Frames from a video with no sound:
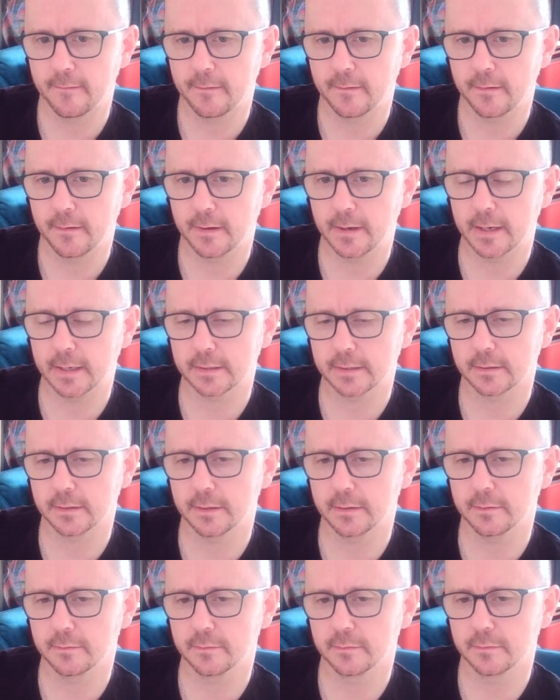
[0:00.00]
And actually,
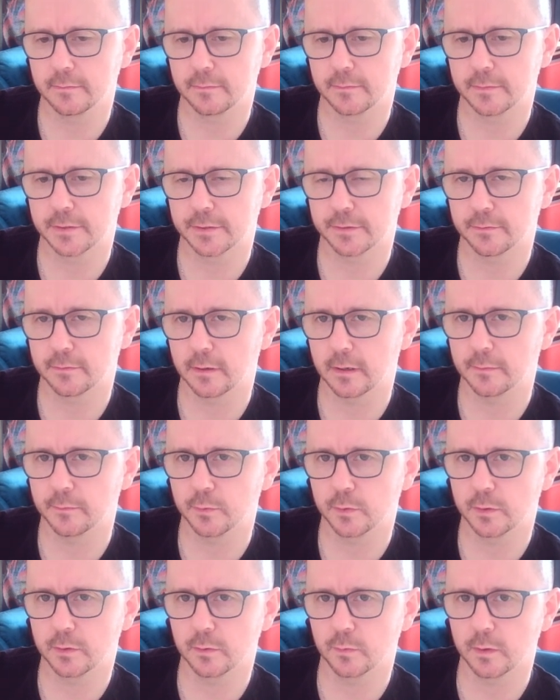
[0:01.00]
scrub
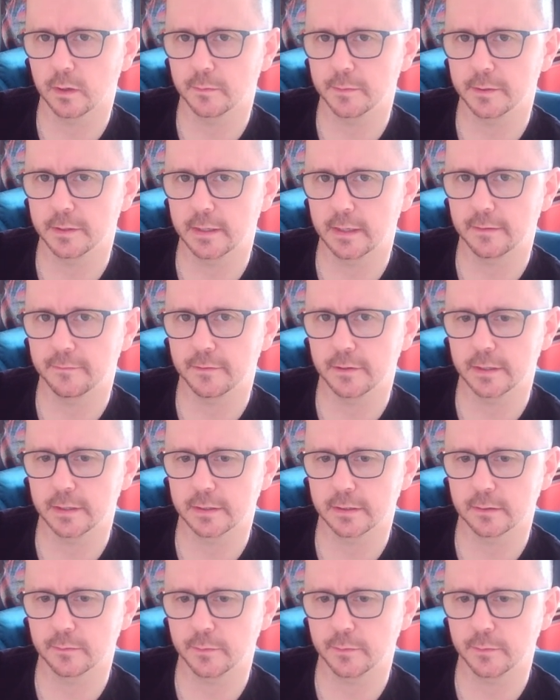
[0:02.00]
could well be the definition.